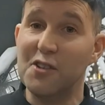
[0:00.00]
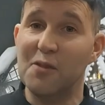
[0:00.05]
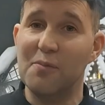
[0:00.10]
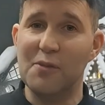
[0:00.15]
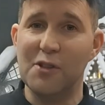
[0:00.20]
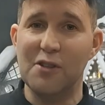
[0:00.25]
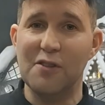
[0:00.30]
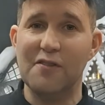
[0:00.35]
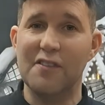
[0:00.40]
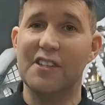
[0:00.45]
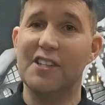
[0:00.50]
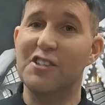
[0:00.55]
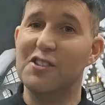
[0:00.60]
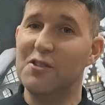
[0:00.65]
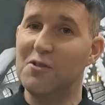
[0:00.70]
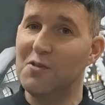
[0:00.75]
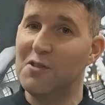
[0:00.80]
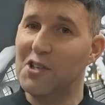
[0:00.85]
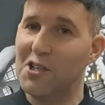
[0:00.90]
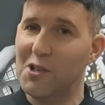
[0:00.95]
your move in the
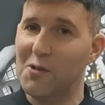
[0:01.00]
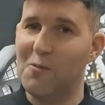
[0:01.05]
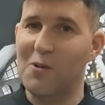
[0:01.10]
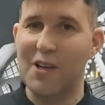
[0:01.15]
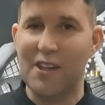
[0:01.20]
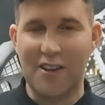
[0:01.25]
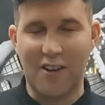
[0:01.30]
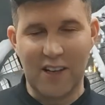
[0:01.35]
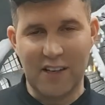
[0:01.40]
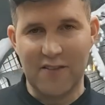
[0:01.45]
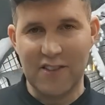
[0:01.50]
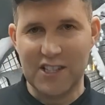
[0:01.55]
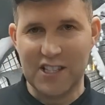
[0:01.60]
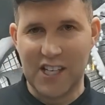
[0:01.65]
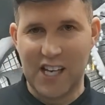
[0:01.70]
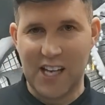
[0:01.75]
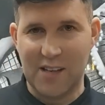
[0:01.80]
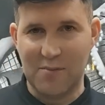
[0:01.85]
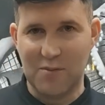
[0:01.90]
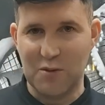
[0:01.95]
new year with Oliver
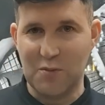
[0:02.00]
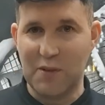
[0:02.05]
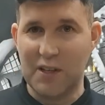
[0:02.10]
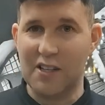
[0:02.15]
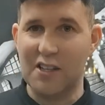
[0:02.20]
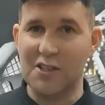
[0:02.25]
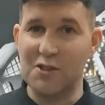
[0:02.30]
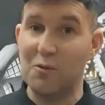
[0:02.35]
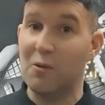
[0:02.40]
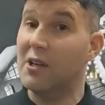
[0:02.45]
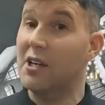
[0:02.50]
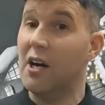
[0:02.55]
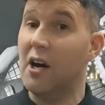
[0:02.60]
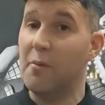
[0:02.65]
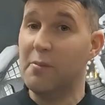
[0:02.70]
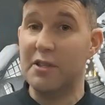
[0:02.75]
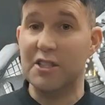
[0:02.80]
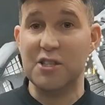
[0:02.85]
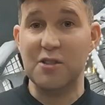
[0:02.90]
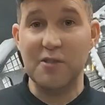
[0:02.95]
James, because when
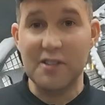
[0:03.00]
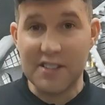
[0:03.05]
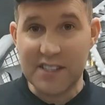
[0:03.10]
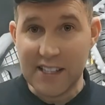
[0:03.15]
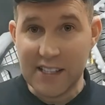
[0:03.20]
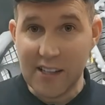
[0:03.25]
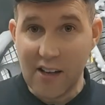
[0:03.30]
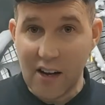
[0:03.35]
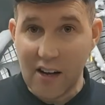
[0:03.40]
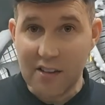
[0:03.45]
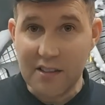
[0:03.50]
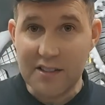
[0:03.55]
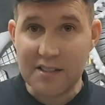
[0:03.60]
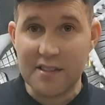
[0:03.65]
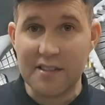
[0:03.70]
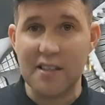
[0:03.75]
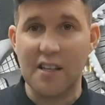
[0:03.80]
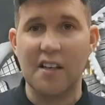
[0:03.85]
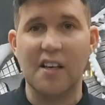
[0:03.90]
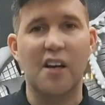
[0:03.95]
opportunity
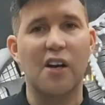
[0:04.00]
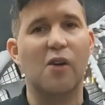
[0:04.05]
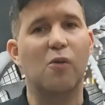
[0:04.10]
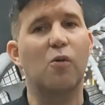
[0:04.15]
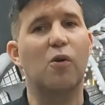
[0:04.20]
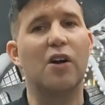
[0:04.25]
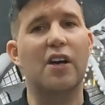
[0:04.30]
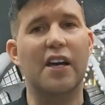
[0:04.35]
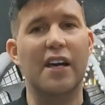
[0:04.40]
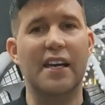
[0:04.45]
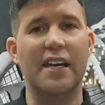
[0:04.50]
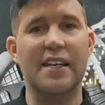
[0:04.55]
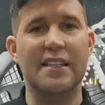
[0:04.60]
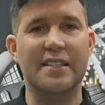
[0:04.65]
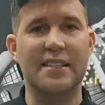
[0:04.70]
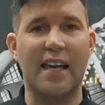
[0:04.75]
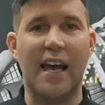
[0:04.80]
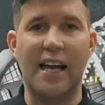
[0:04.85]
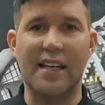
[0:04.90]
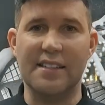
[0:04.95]
knocks, we're here
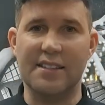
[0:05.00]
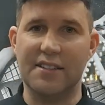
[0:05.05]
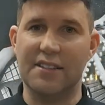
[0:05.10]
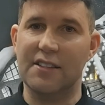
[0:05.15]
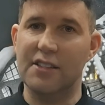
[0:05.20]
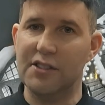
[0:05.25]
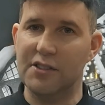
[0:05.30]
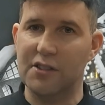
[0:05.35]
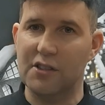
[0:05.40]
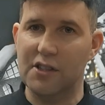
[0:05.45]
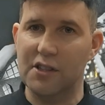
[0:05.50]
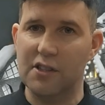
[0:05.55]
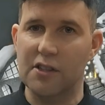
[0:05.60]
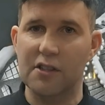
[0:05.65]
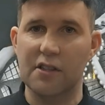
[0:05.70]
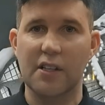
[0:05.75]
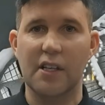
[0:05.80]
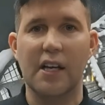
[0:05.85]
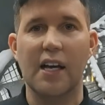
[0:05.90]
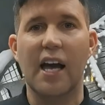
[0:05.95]
to answer the door.
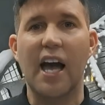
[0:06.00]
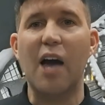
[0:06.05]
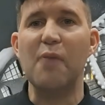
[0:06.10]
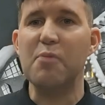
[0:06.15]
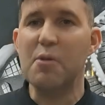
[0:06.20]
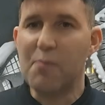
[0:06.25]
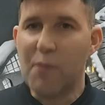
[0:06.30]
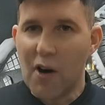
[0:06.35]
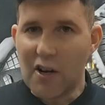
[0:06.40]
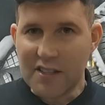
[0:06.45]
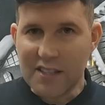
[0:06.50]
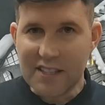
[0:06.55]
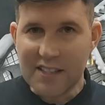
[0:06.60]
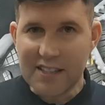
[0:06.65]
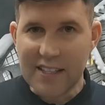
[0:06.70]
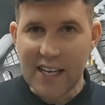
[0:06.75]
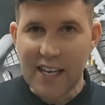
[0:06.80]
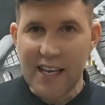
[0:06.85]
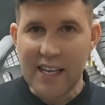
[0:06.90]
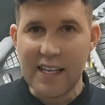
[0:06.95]
Happy Boxing
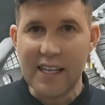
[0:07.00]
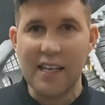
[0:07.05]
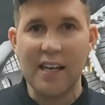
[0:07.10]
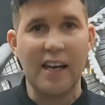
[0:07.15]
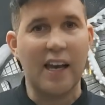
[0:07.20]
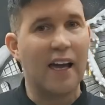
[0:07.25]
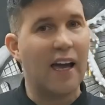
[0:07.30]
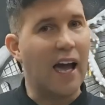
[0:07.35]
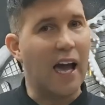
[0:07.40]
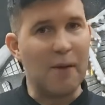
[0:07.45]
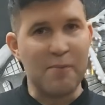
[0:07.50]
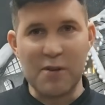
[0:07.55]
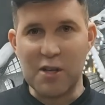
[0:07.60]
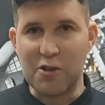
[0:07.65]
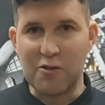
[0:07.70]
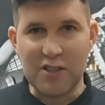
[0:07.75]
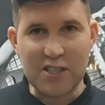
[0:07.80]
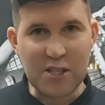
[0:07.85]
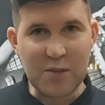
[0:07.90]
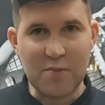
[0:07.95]
Day, happy
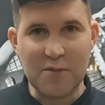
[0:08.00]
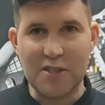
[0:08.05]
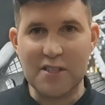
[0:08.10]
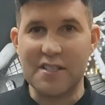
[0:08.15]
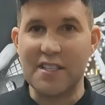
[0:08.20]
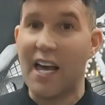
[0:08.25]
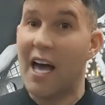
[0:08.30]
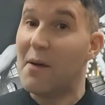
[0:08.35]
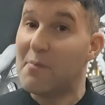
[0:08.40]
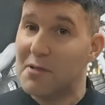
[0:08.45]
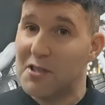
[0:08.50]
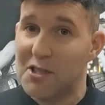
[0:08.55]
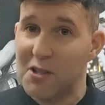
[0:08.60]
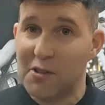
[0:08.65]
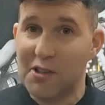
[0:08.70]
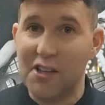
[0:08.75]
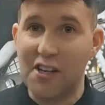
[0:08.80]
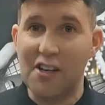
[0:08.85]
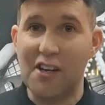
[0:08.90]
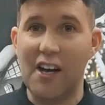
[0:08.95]
Christmas, happy new
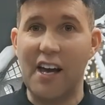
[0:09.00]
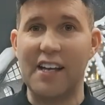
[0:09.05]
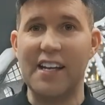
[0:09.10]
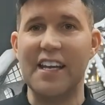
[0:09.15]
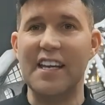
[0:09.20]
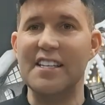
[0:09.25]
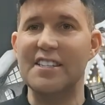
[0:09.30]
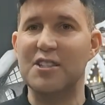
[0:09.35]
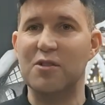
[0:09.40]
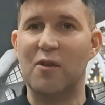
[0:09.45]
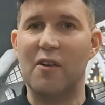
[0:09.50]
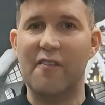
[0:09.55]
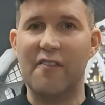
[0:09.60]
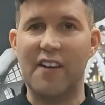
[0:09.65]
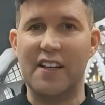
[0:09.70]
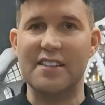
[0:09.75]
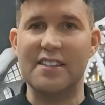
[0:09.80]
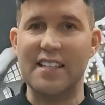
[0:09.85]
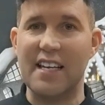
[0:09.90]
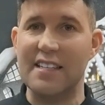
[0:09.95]
year, and here's to a
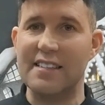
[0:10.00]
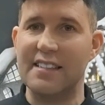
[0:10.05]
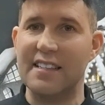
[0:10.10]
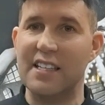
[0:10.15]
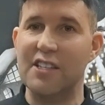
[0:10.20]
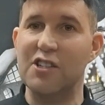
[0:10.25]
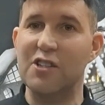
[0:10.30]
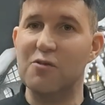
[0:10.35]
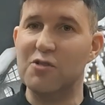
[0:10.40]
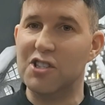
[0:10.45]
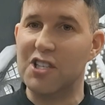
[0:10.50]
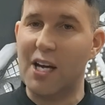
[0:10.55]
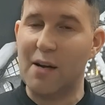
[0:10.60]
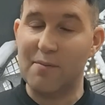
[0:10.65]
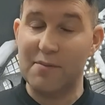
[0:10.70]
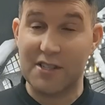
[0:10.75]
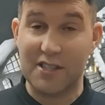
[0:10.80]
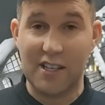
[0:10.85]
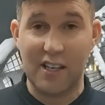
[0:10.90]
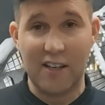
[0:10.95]
fantastic new
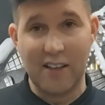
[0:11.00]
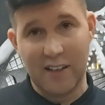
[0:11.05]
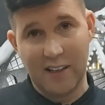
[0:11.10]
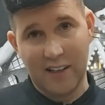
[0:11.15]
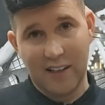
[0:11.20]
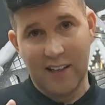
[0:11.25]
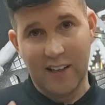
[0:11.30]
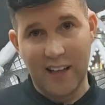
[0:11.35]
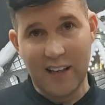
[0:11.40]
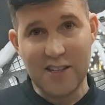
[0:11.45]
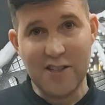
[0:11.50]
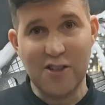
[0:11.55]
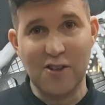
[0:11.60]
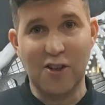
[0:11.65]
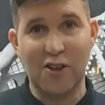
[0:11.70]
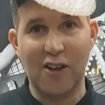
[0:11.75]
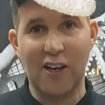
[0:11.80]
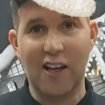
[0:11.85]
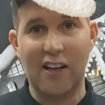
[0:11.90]
chapter in your